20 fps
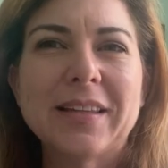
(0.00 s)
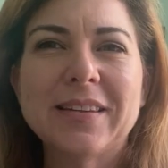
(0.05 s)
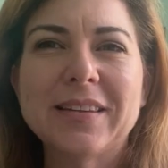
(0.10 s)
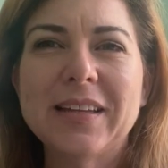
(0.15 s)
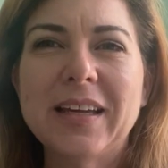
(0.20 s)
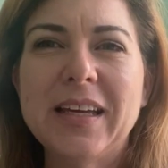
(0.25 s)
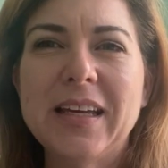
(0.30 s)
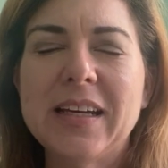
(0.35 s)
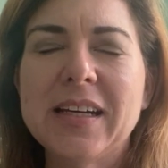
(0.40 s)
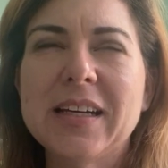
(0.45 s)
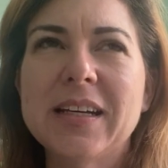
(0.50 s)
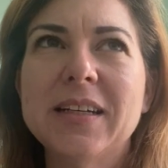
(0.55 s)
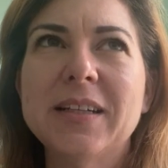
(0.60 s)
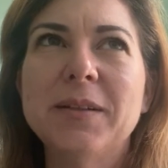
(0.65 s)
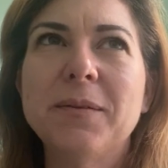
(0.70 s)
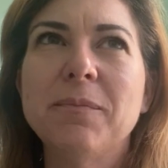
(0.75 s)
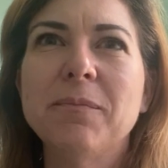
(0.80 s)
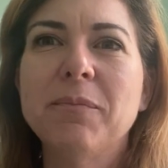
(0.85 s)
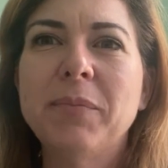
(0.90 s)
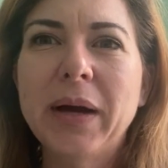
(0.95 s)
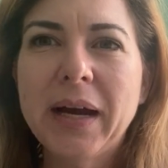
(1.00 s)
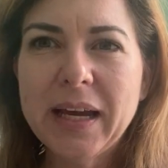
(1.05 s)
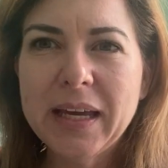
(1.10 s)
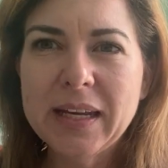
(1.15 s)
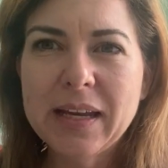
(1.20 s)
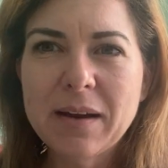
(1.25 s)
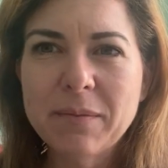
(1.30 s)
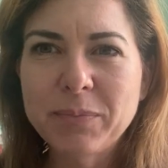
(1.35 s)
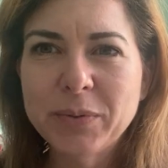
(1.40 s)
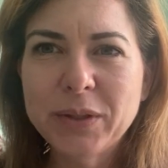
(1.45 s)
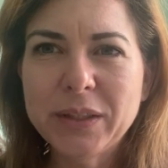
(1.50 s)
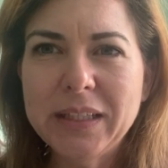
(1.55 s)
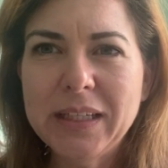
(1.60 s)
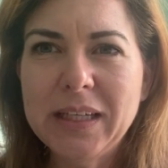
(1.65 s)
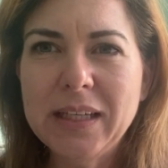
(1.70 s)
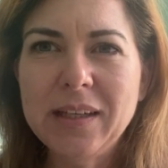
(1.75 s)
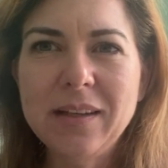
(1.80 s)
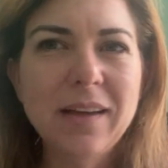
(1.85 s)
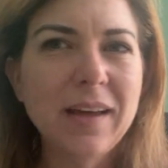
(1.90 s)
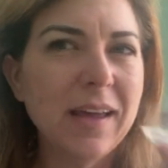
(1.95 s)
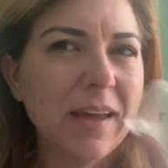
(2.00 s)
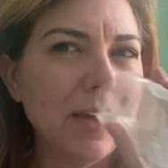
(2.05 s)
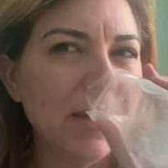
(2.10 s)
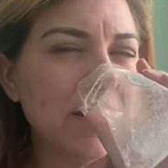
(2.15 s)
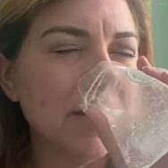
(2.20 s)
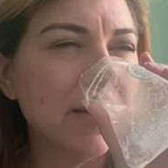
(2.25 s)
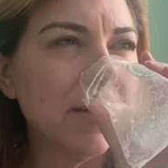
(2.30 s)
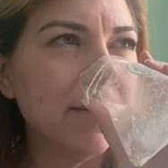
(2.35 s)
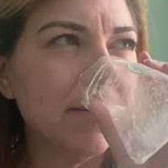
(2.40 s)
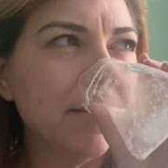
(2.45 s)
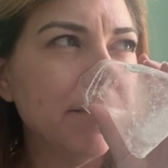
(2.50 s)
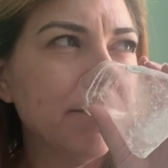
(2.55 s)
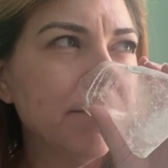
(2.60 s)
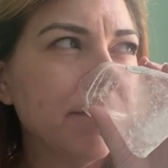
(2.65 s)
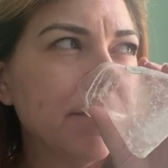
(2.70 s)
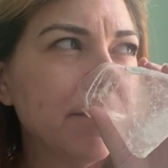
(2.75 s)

like pineapple-y and